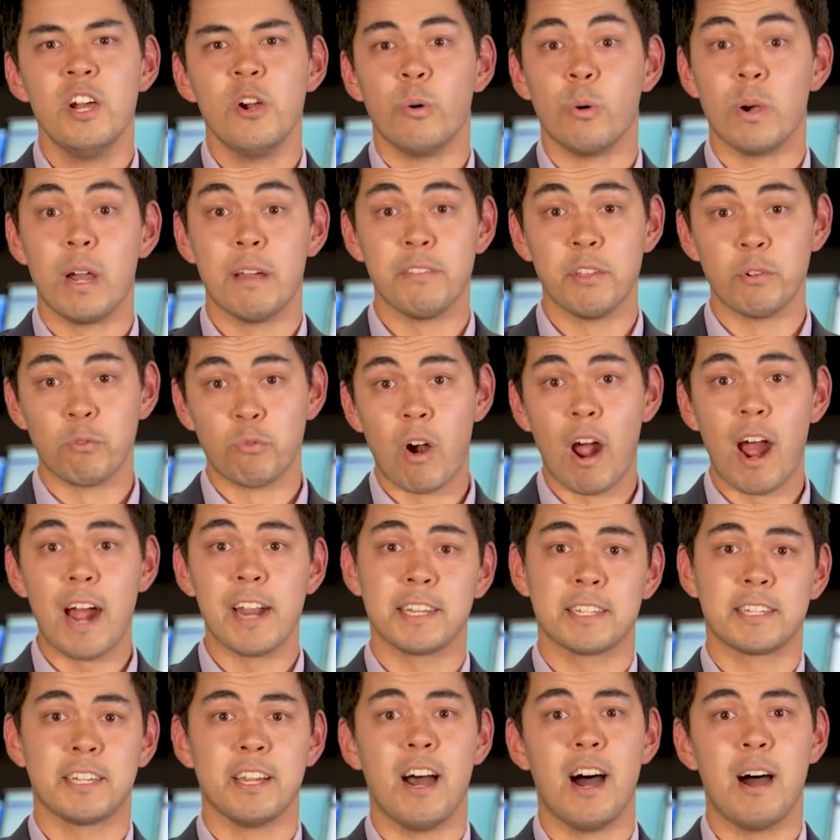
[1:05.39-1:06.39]
We have the
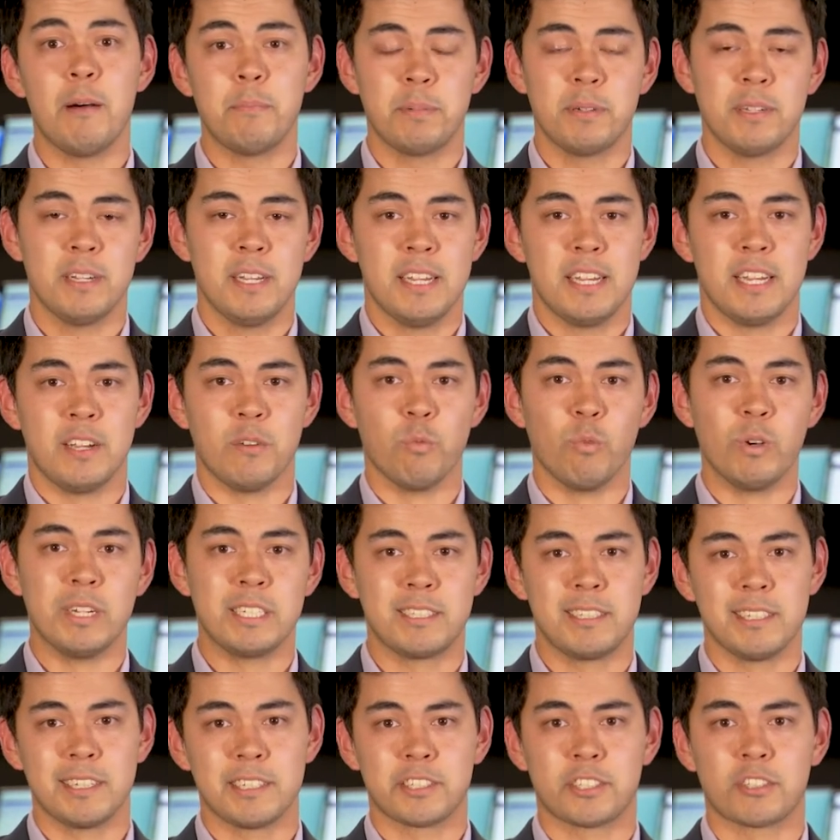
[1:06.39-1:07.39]
Ryder Cup in
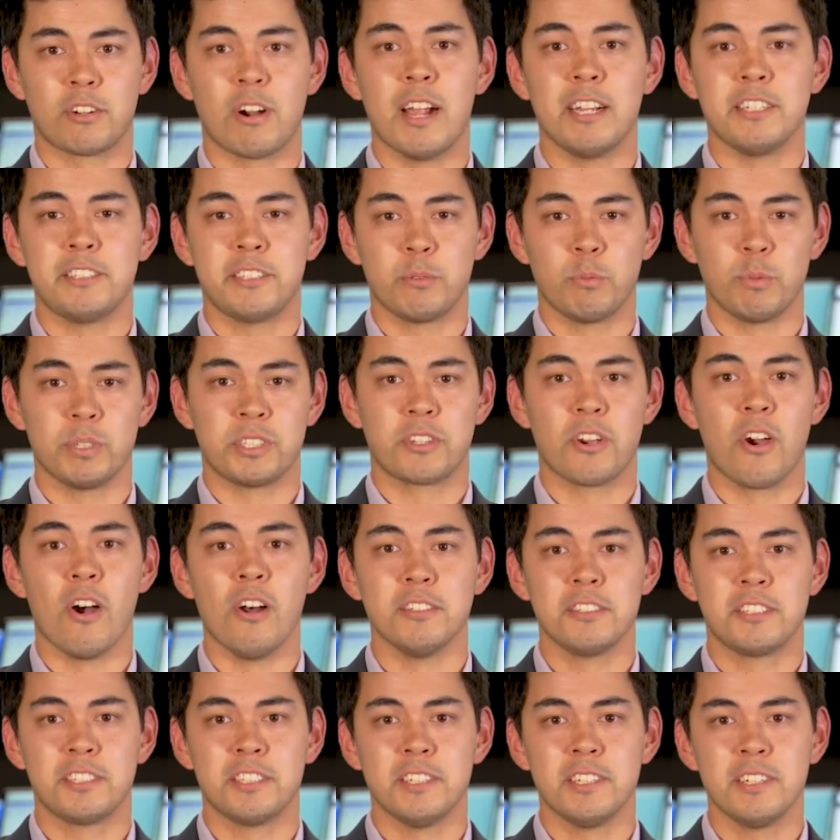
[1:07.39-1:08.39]
Whistling Straits,
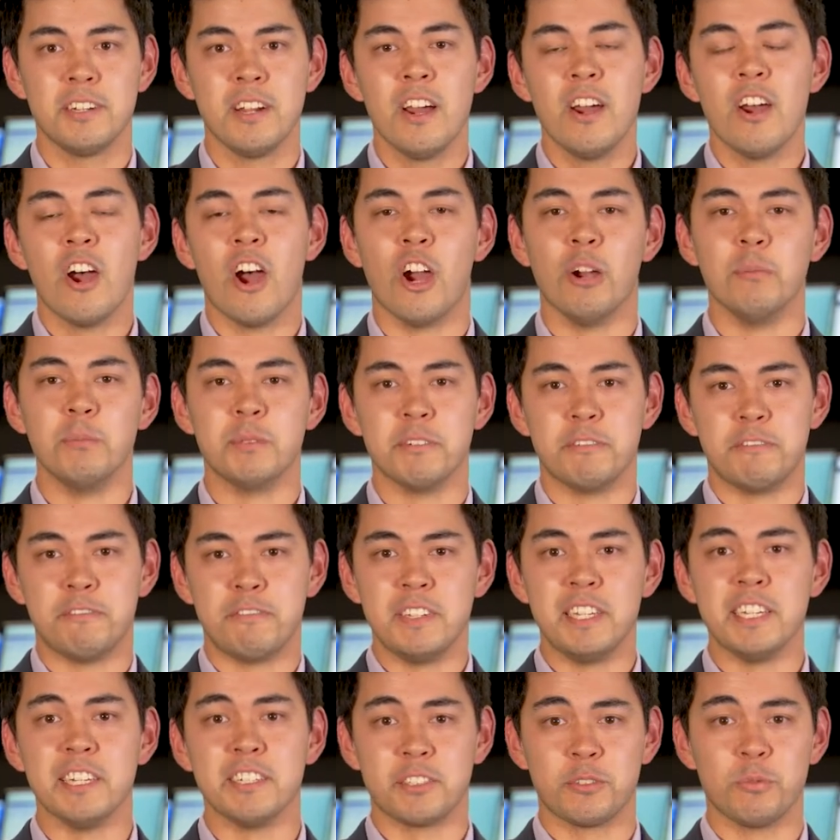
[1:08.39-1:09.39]
Wisconsin, home to
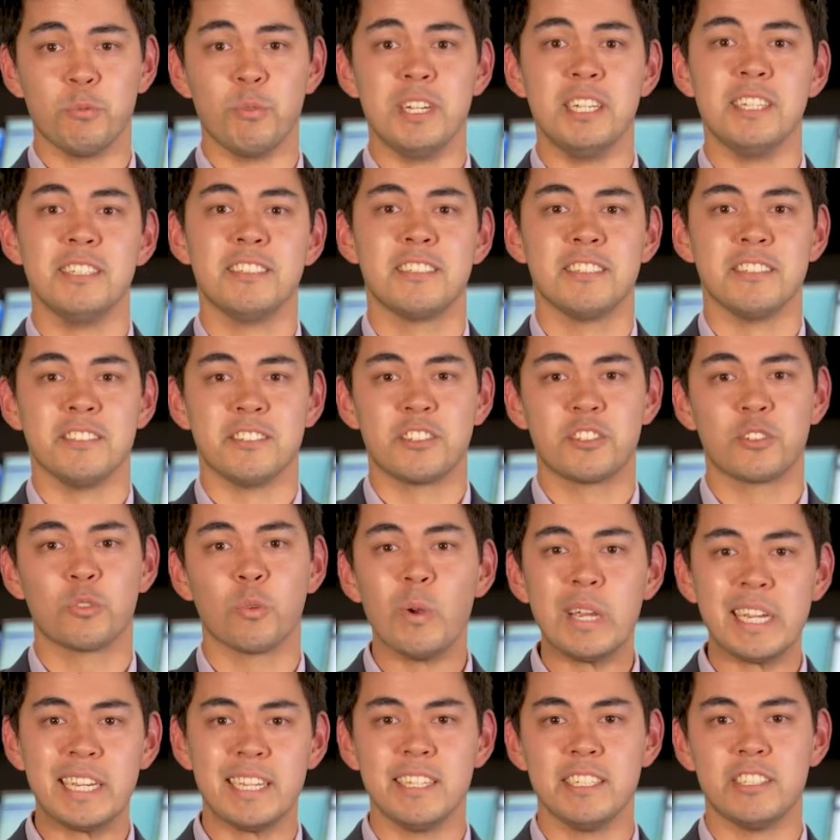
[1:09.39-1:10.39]
fierce winds and
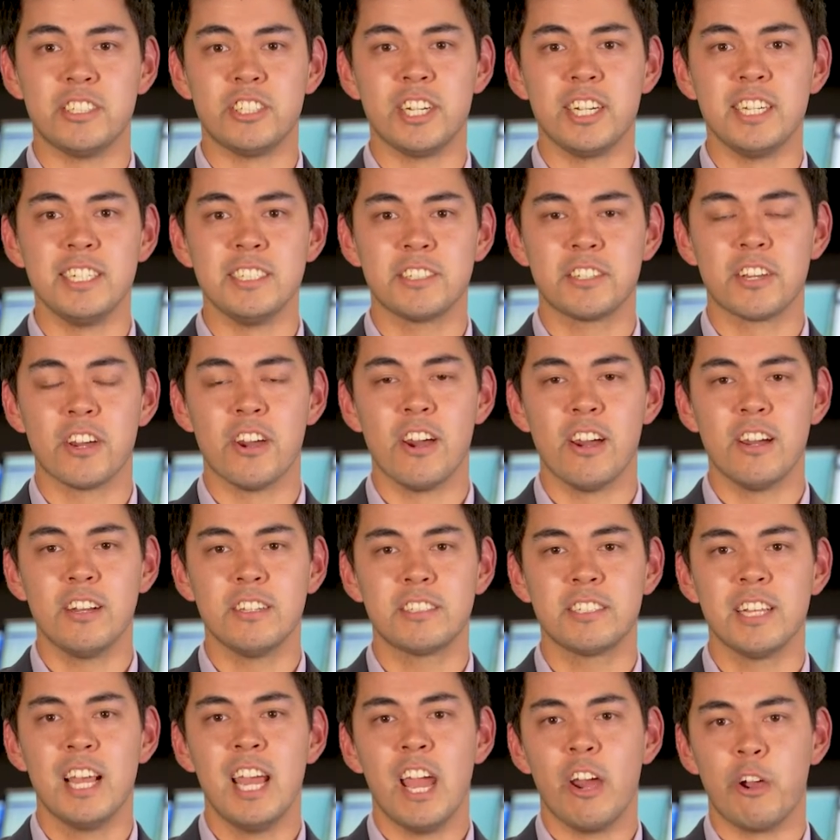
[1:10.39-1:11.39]
squeaky cheese
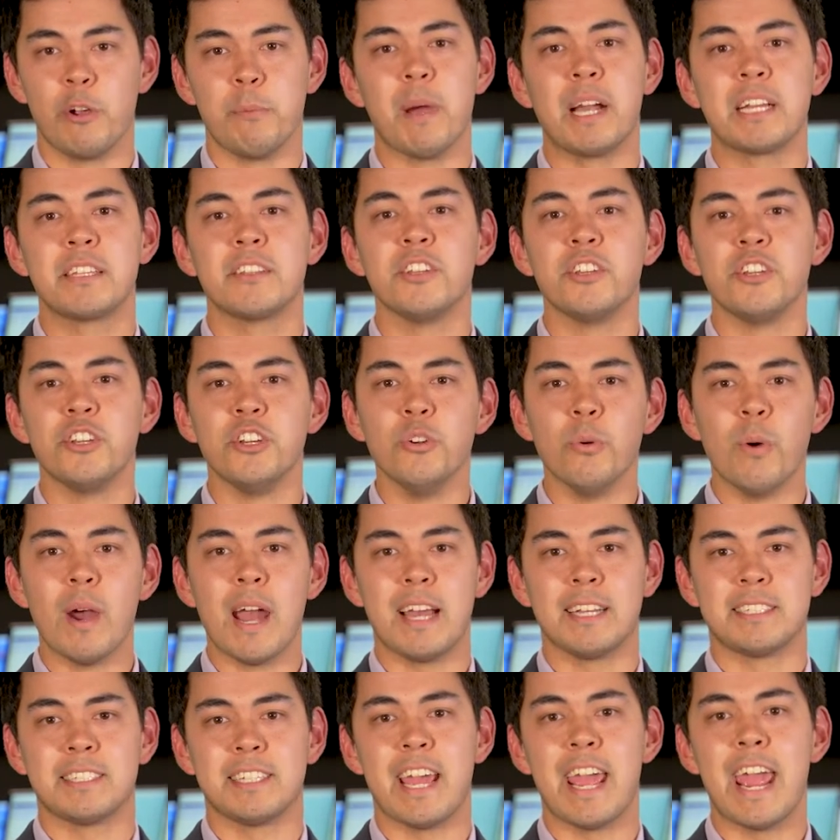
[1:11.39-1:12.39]
curds, and we make the
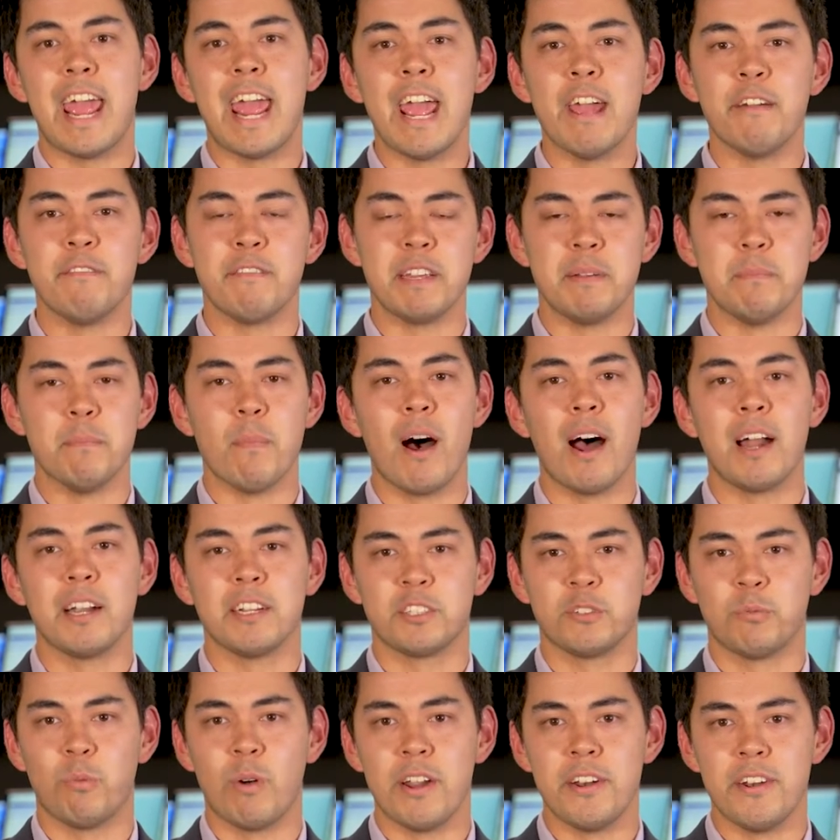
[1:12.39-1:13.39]
US a heavy
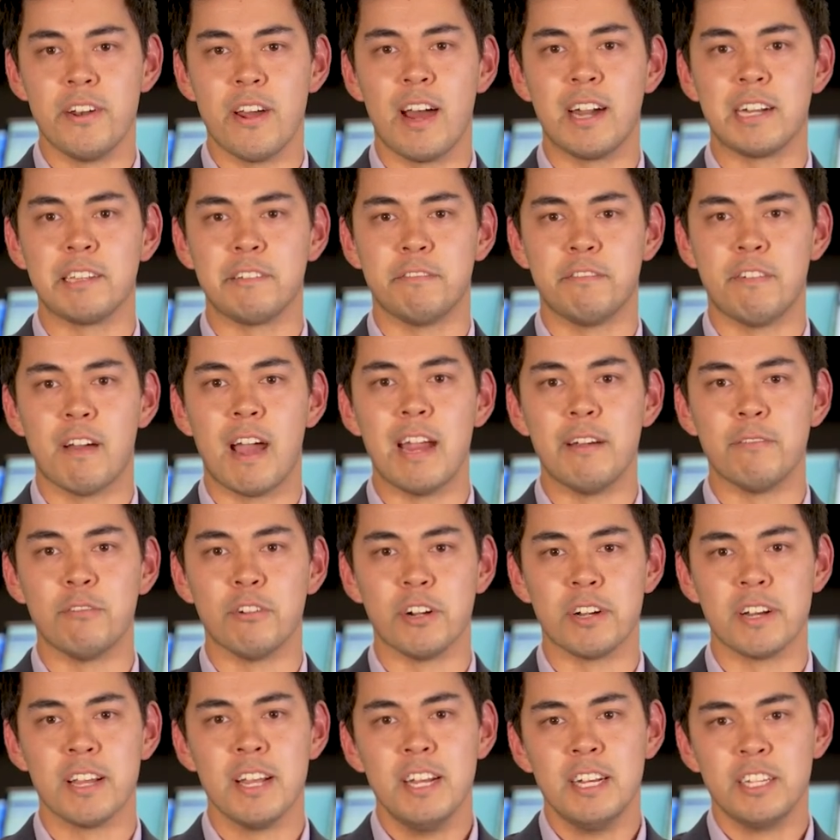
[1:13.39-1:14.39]
-190
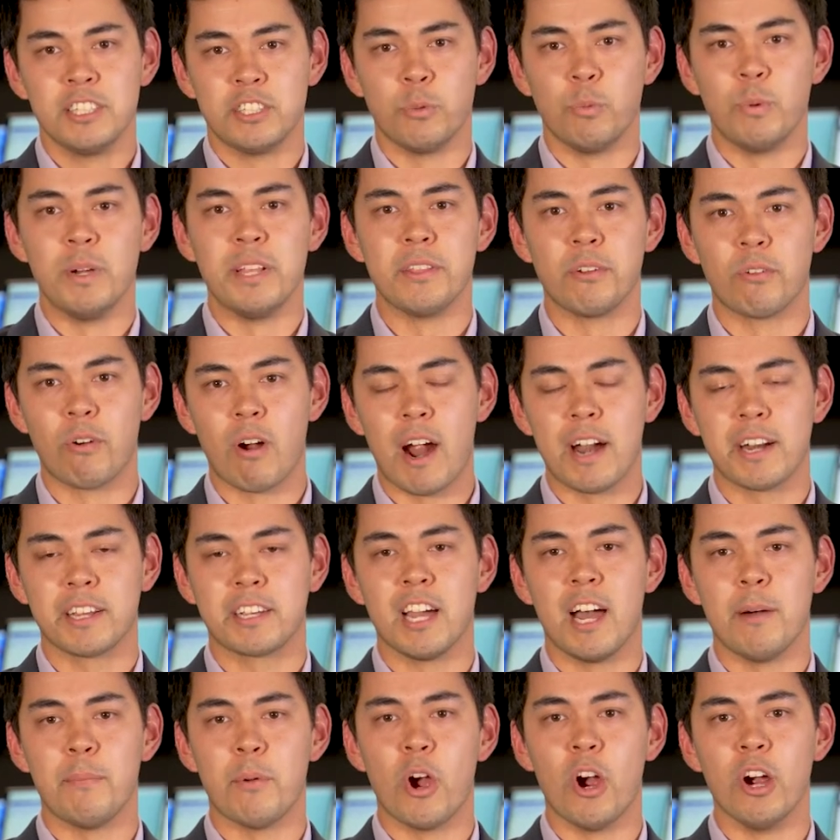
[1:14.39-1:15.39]
favourite to win the Ryder
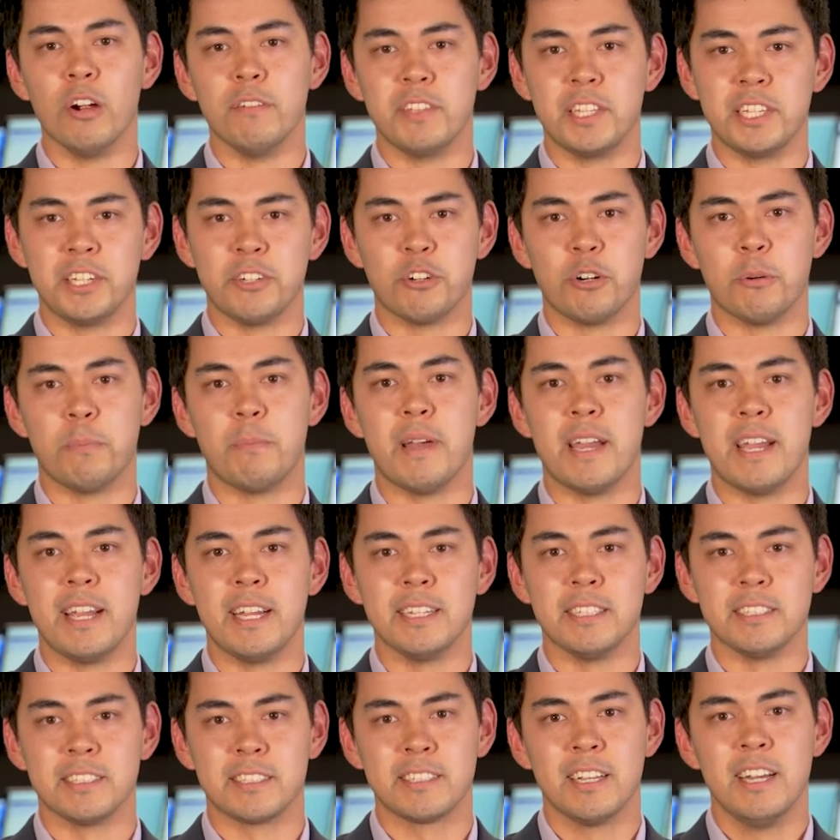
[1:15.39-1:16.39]
Cup over the
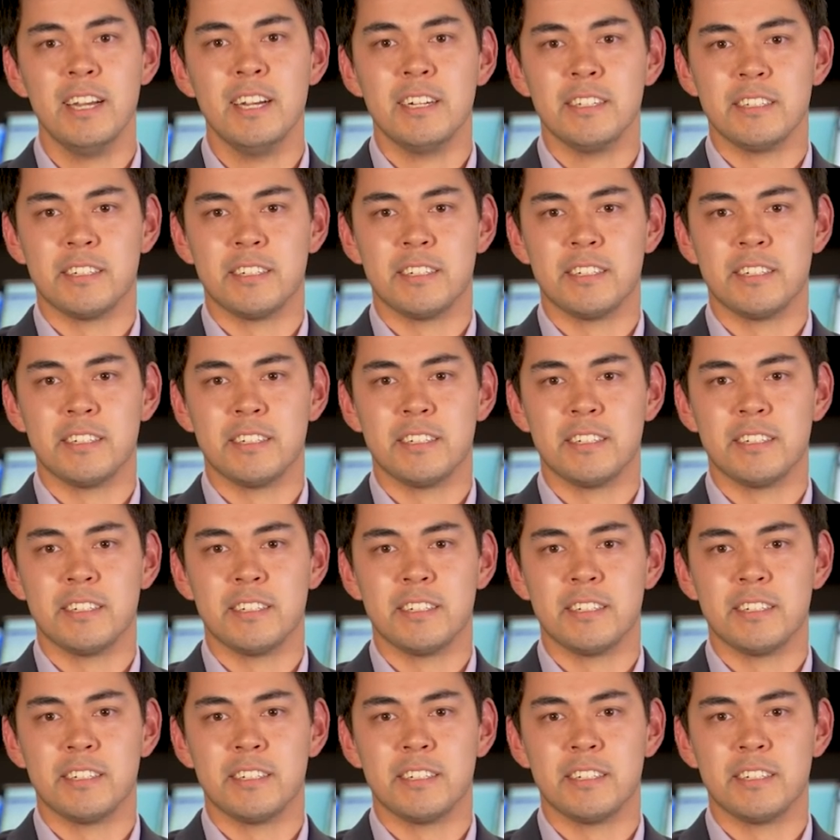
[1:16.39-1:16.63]
Europeans,